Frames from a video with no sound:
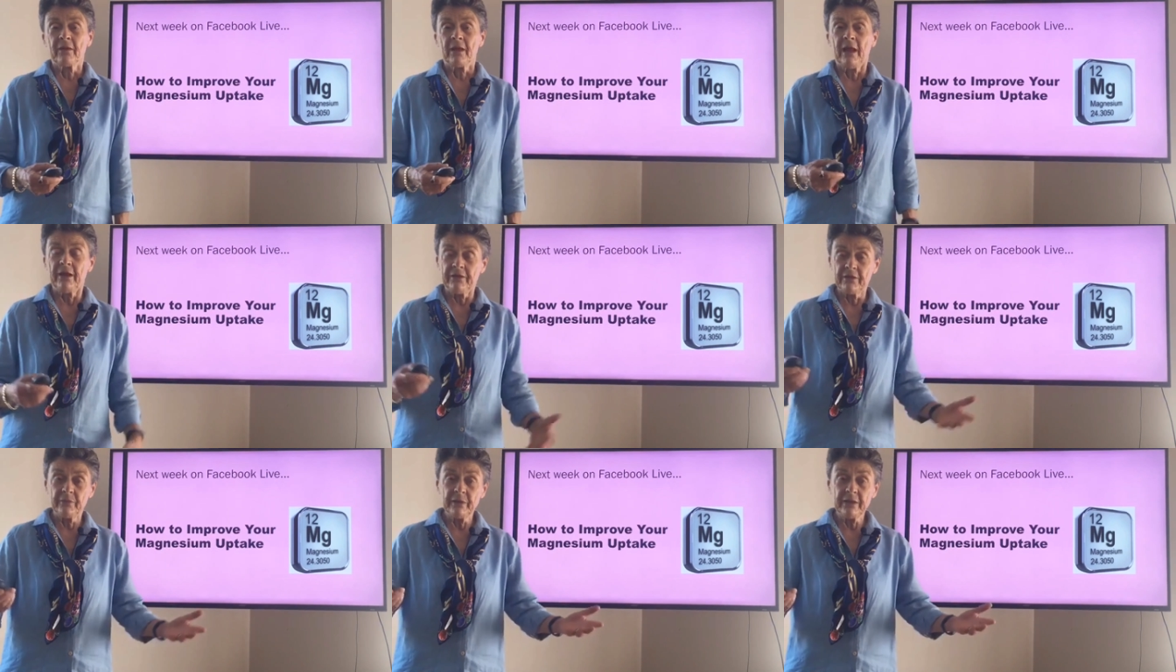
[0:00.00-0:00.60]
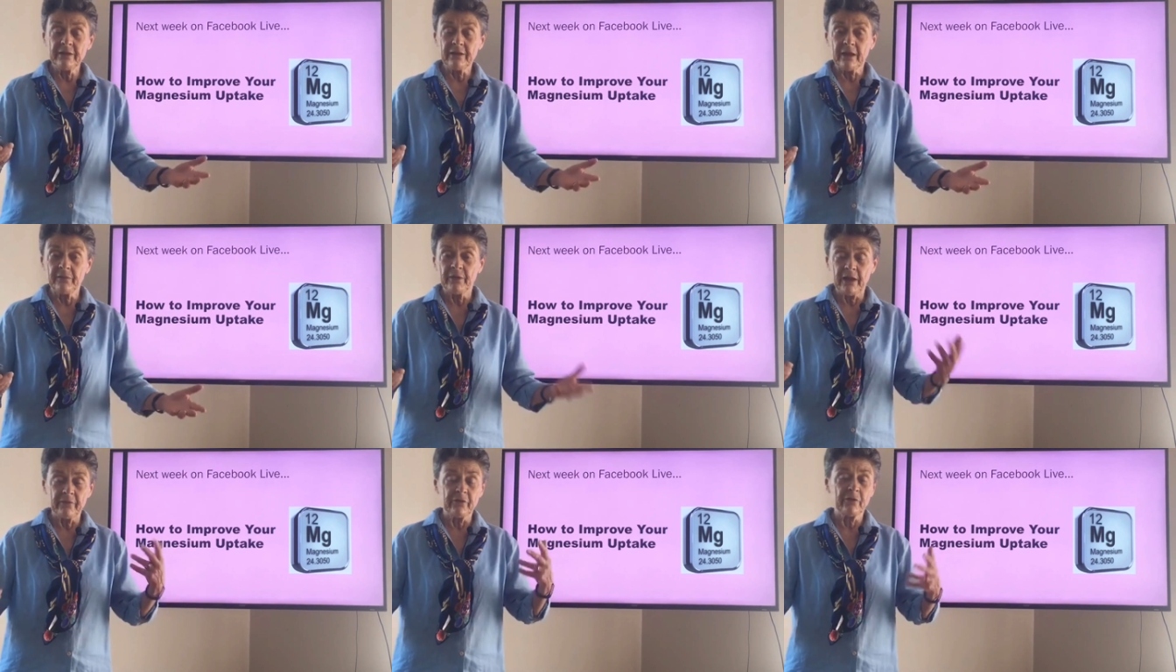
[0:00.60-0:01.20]
And in the meantime,
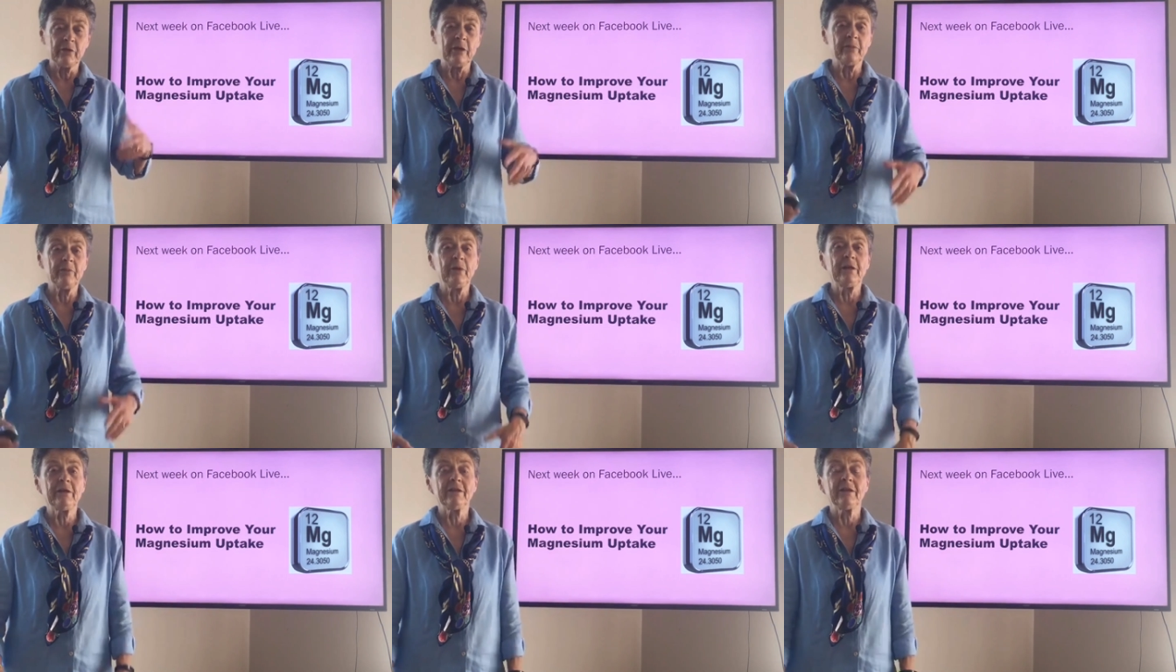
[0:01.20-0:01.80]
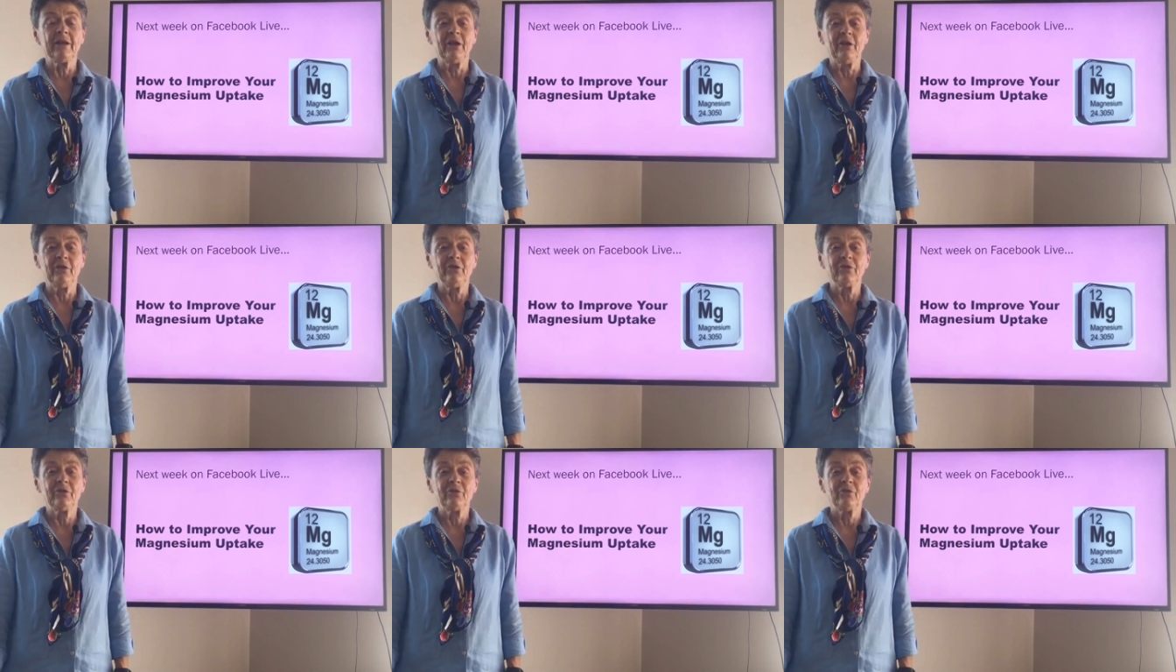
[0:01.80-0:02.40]
have a great week, and
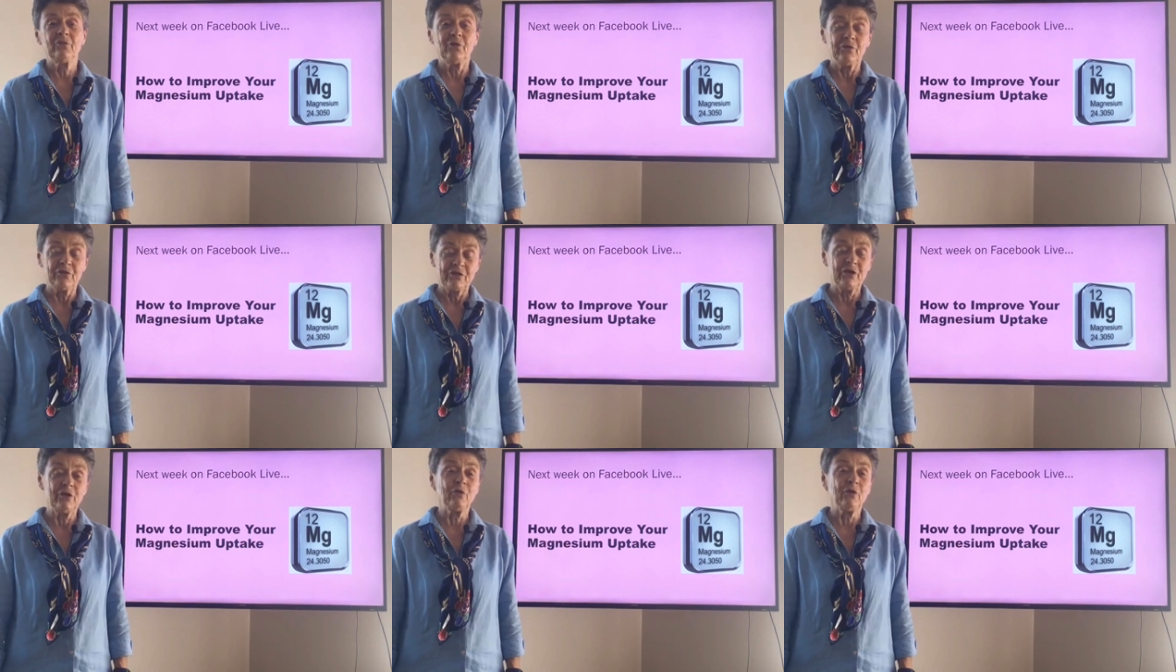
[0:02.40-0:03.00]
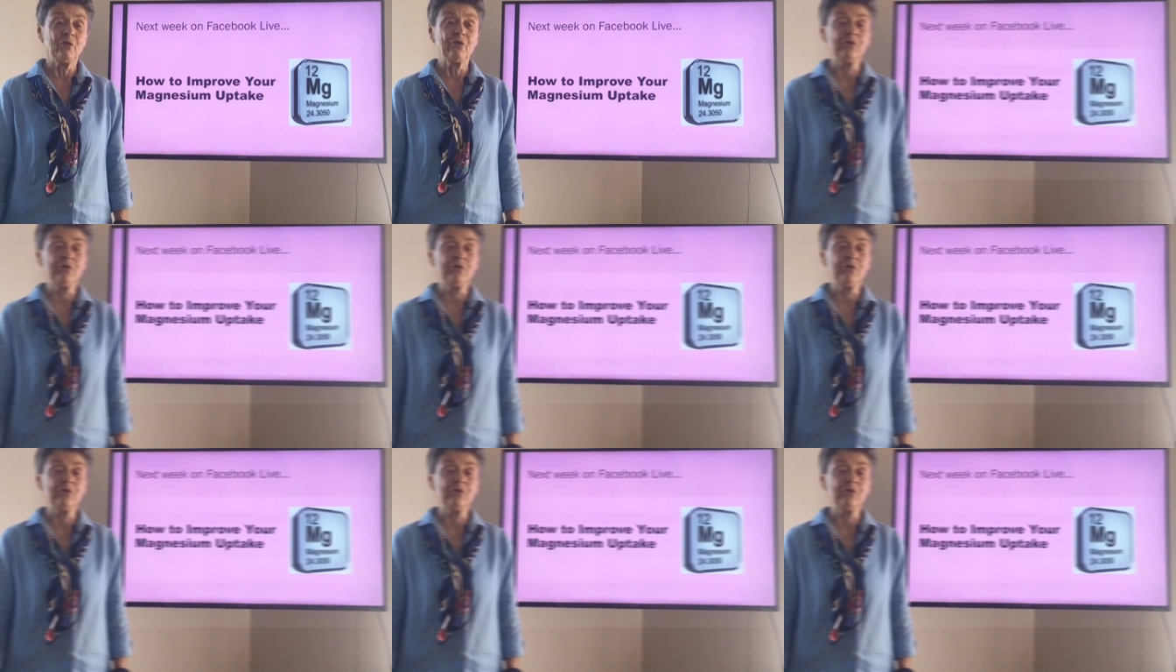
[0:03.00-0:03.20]
we'll see you all